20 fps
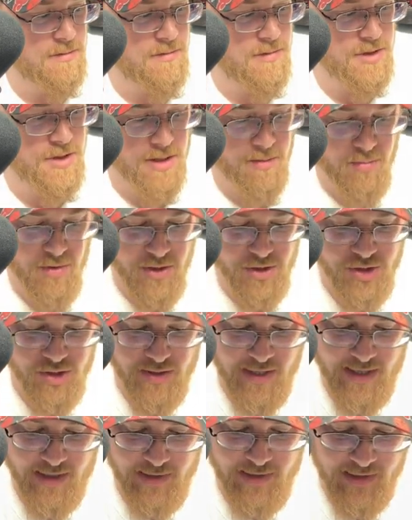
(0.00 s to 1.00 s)
which I'm pretty
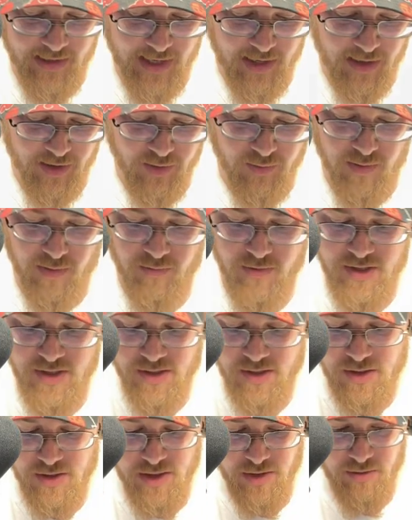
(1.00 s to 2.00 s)
sure that, that other one was a
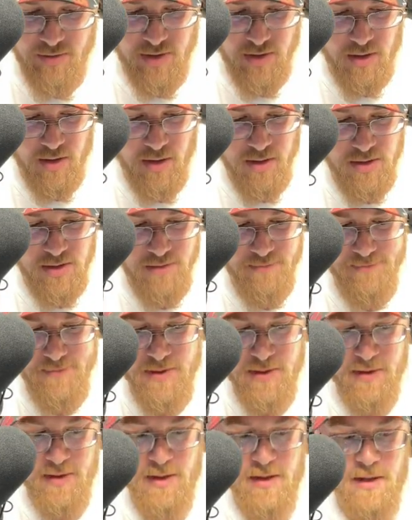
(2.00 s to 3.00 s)
secret art.
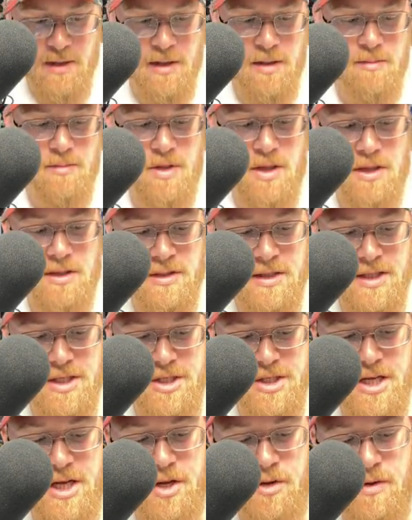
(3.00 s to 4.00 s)
Uh,
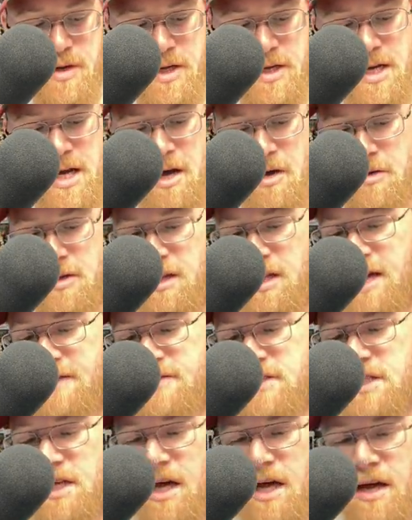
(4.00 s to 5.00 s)
continuing down the
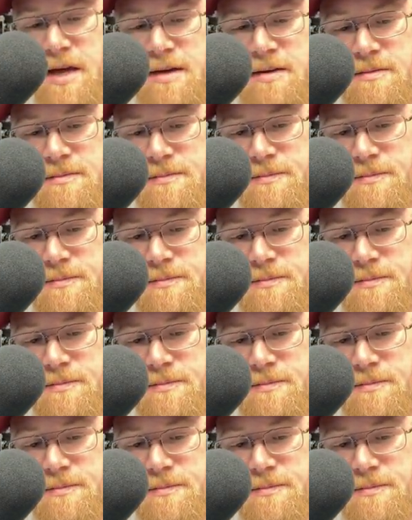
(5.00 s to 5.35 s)
left side.